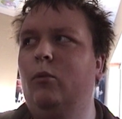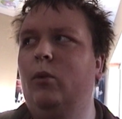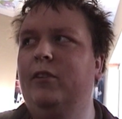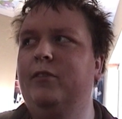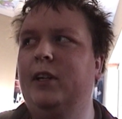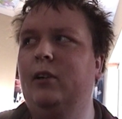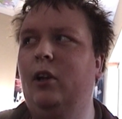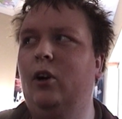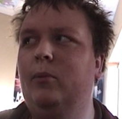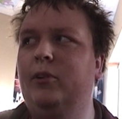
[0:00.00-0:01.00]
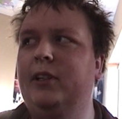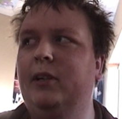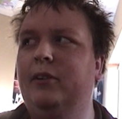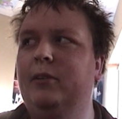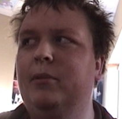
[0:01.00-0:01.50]
Will Ferrell almost
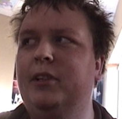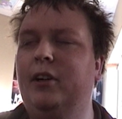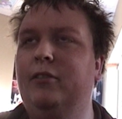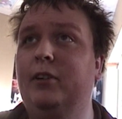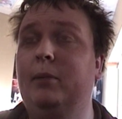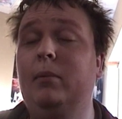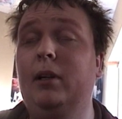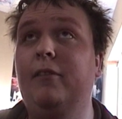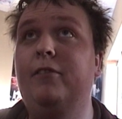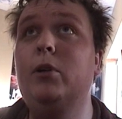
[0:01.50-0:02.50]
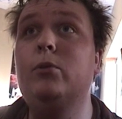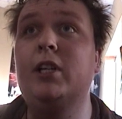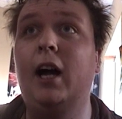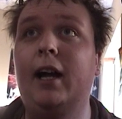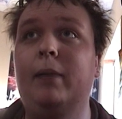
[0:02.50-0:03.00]
kills himself a few
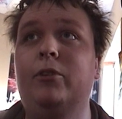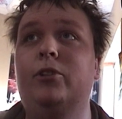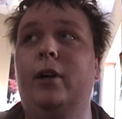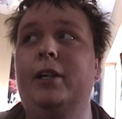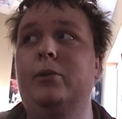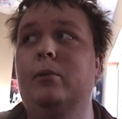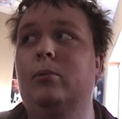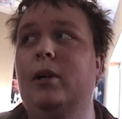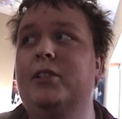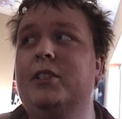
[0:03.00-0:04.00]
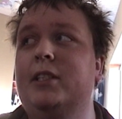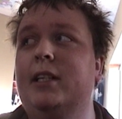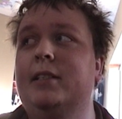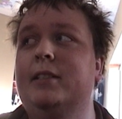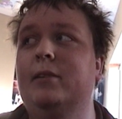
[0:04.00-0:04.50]
times trying to impress his
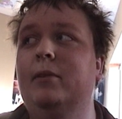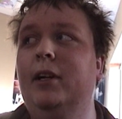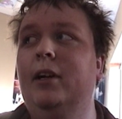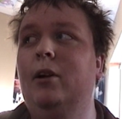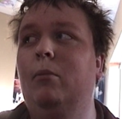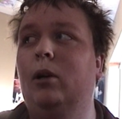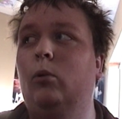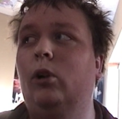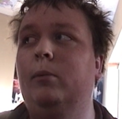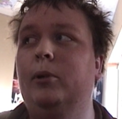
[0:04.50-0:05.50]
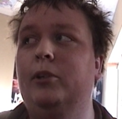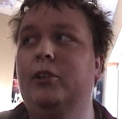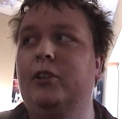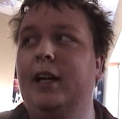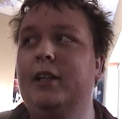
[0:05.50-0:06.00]
kids, and Mark Wahlberg
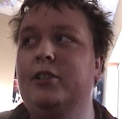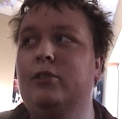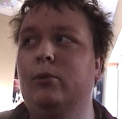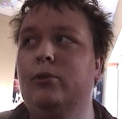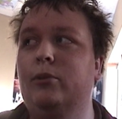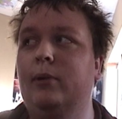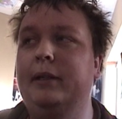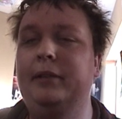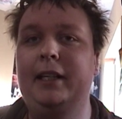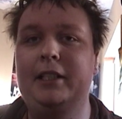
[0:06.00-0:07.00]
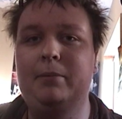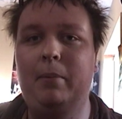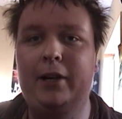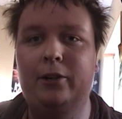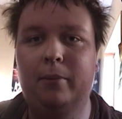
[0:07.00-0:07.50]
just kind of screws around like
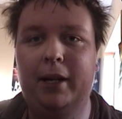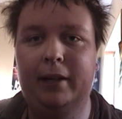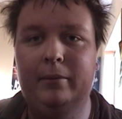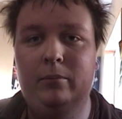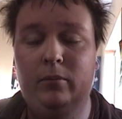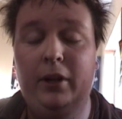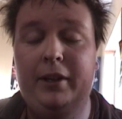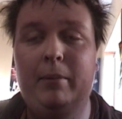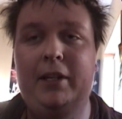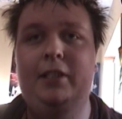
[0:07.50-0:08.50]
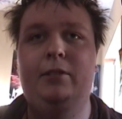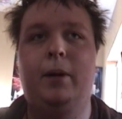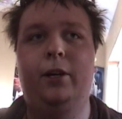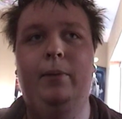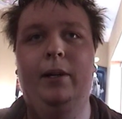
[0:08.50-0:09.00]
Spider-Man, well, the Amazing
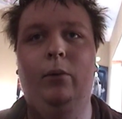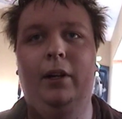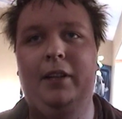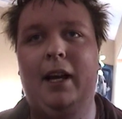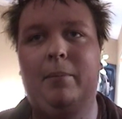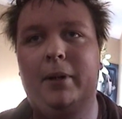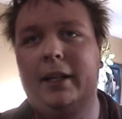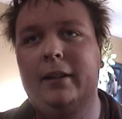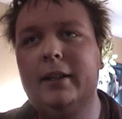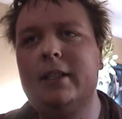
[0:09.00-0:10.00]
Spider-Man, while it's happening.